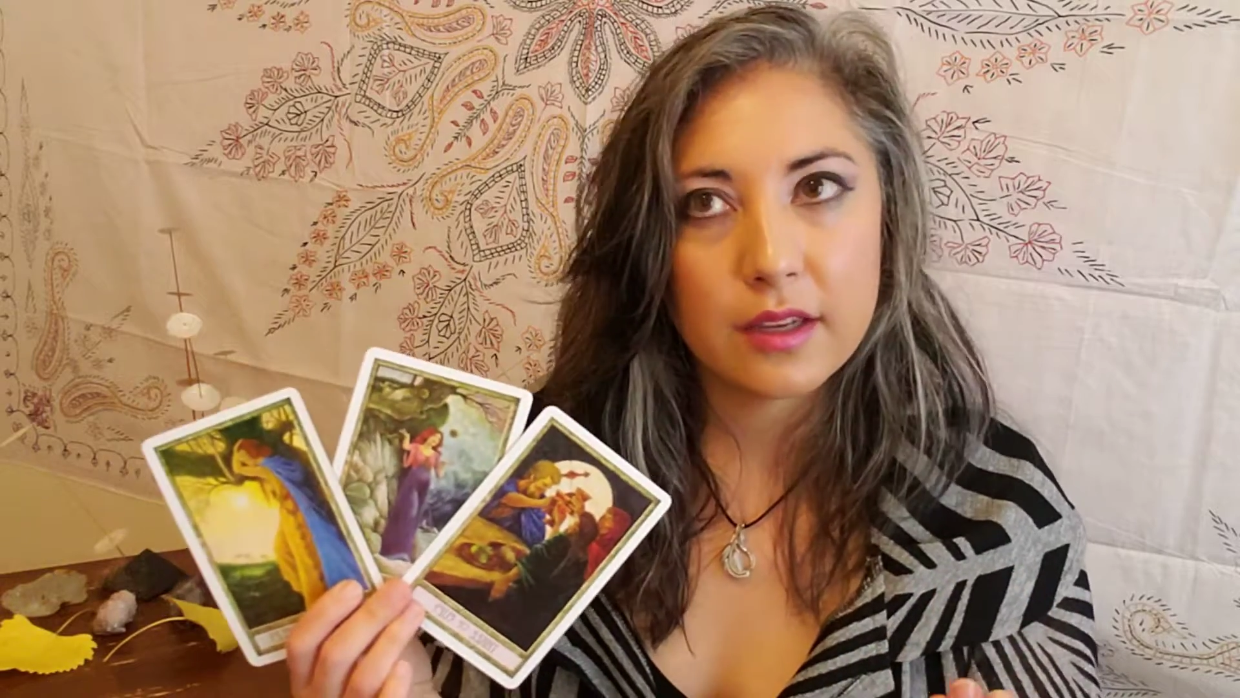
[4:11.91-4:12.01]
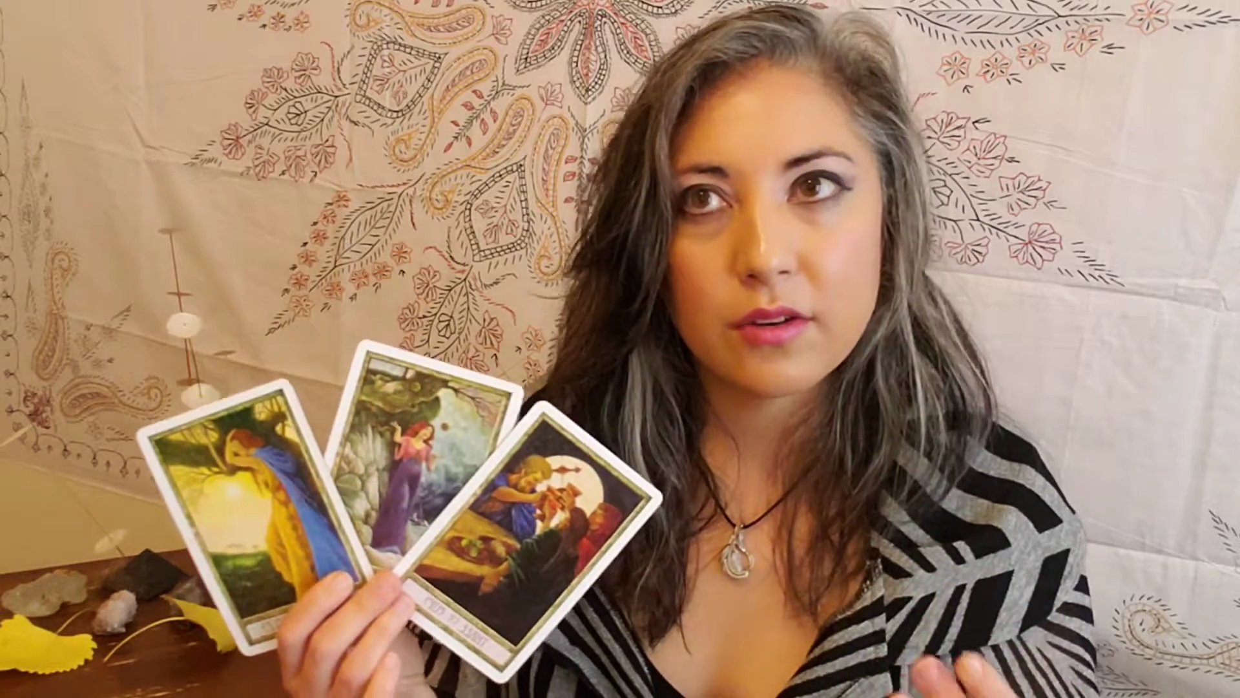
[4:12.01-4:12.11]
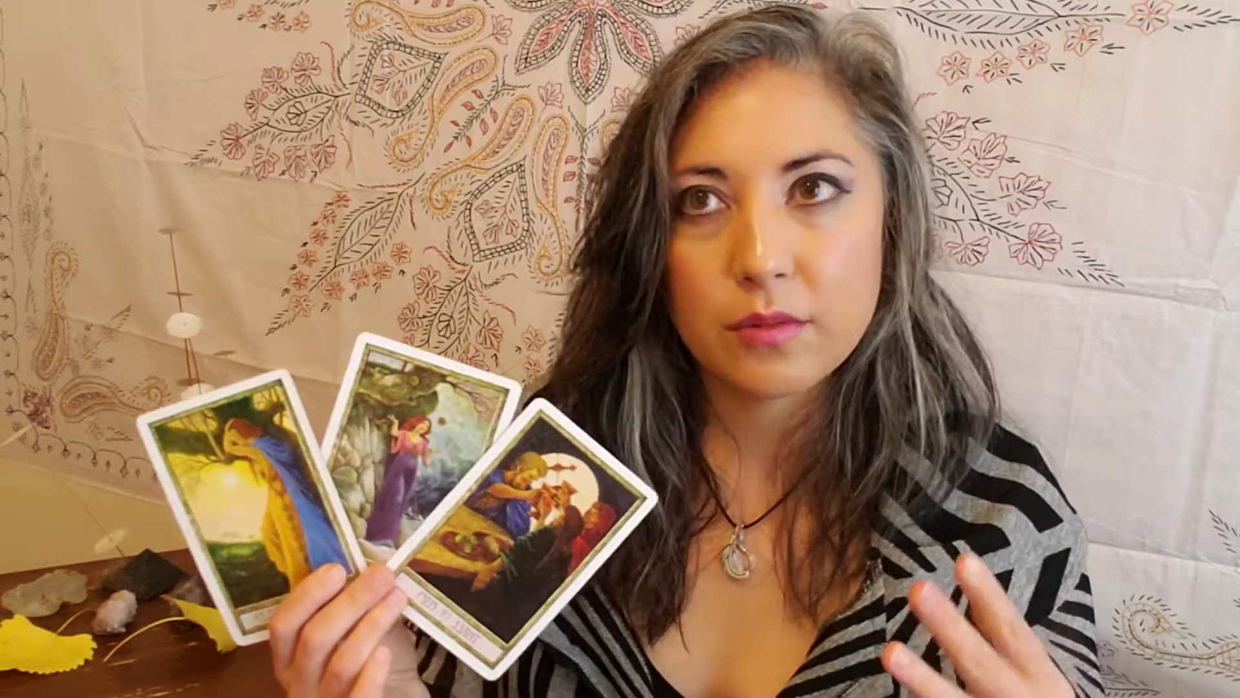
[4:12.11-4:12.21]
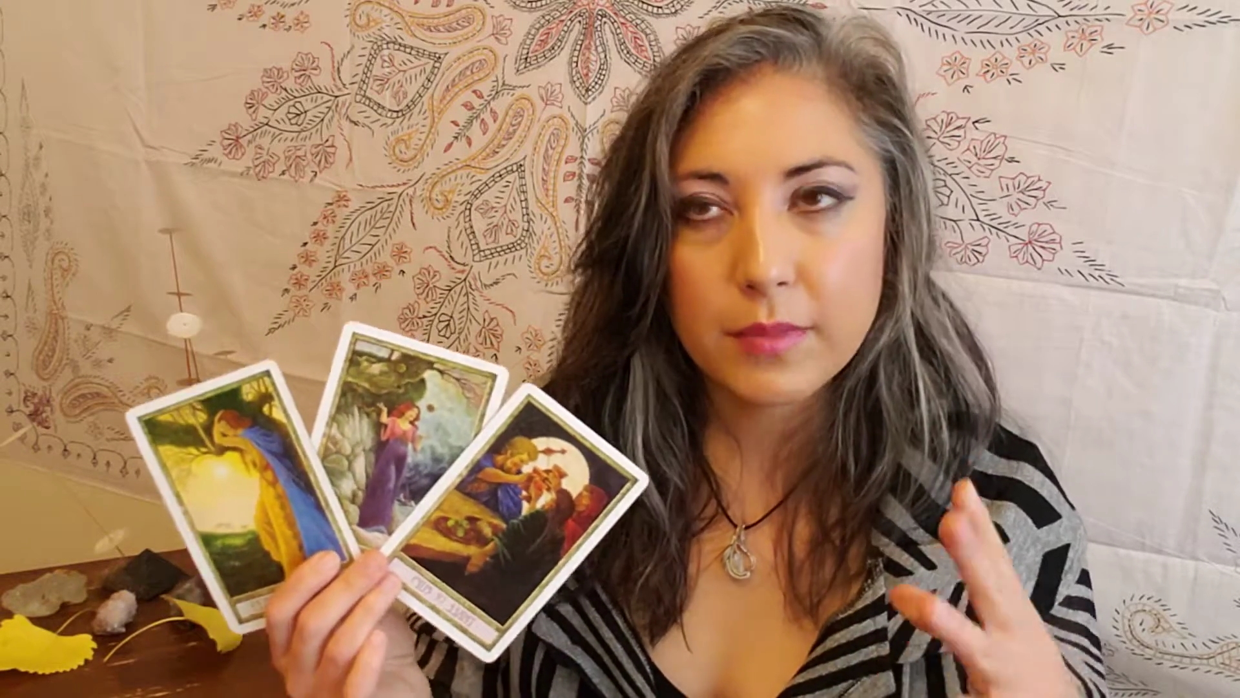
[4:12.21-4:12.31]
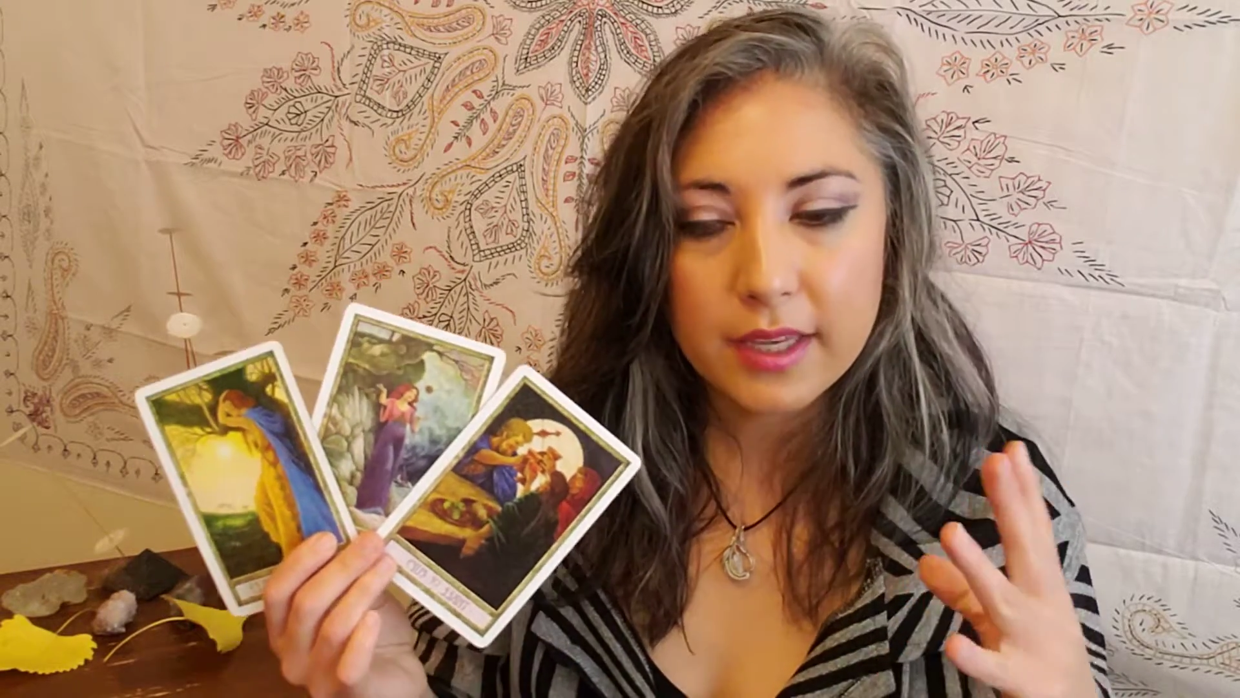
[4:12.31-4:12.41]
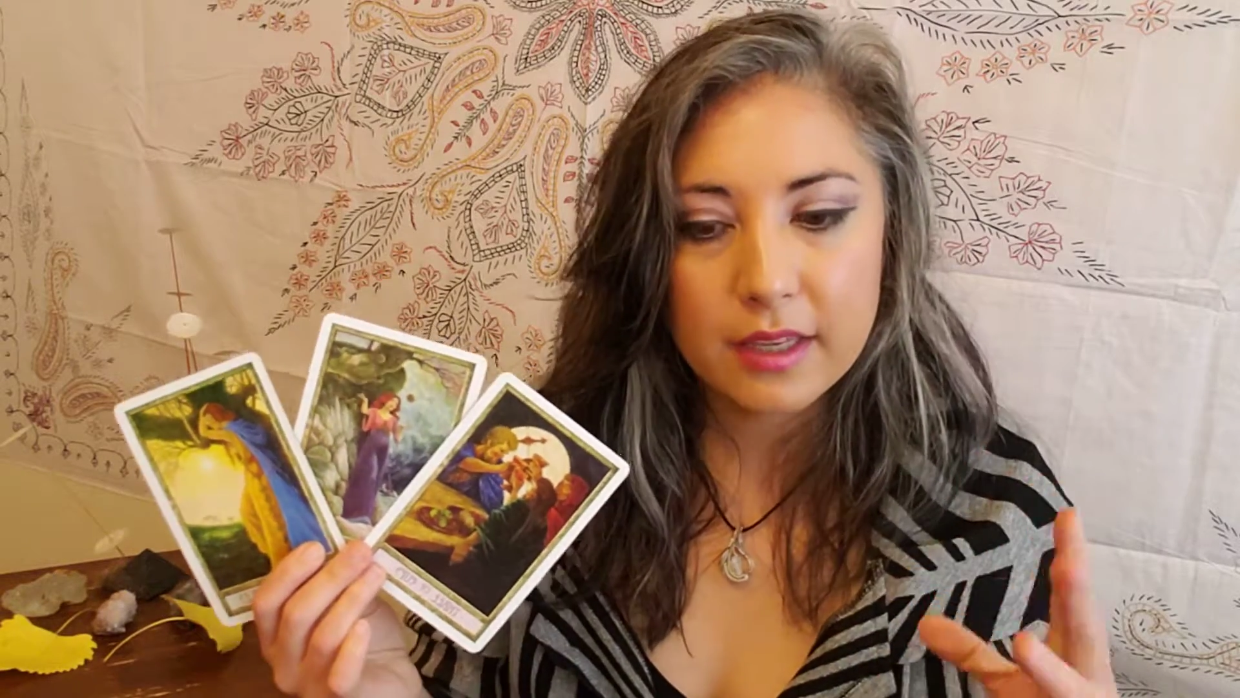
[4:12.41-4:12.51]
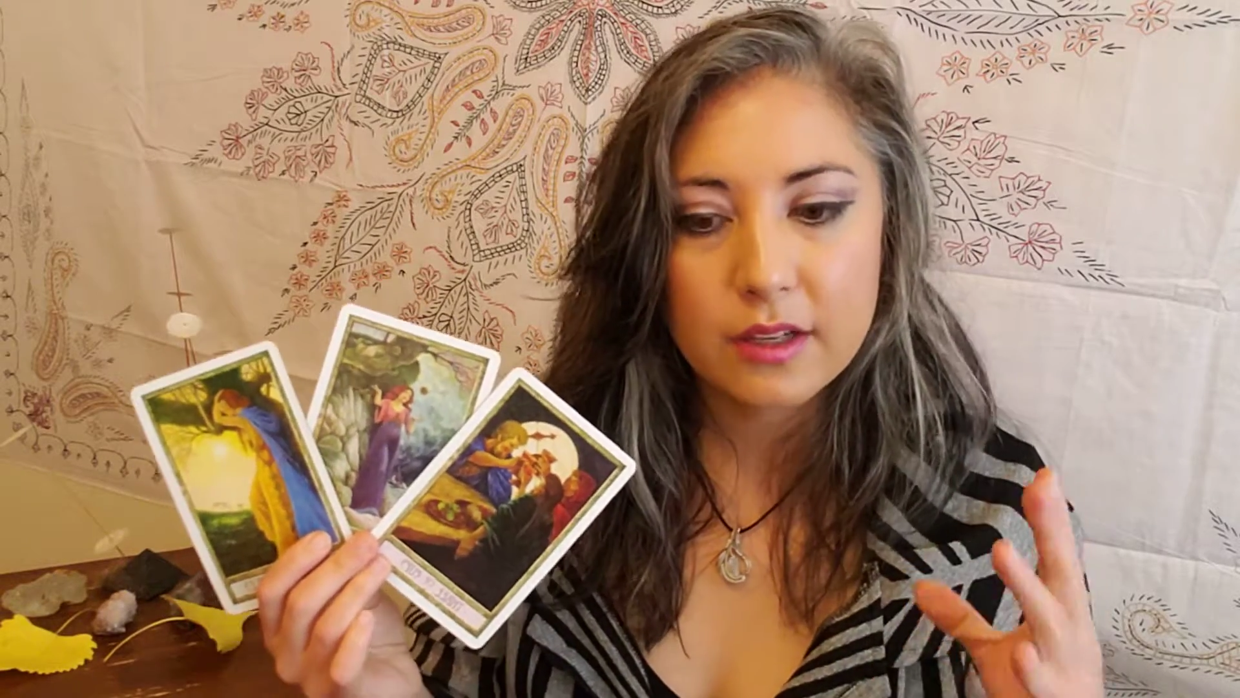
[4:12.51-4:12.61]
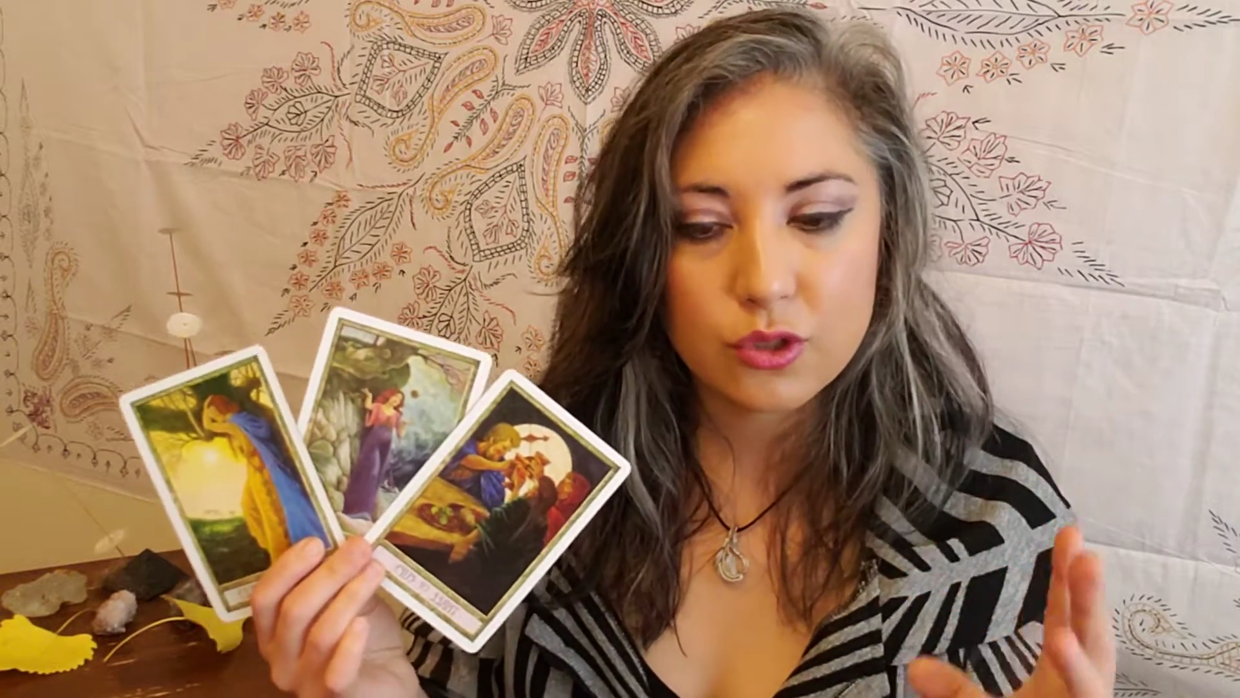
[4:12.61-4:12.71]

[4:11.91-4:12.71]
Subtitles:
You're making a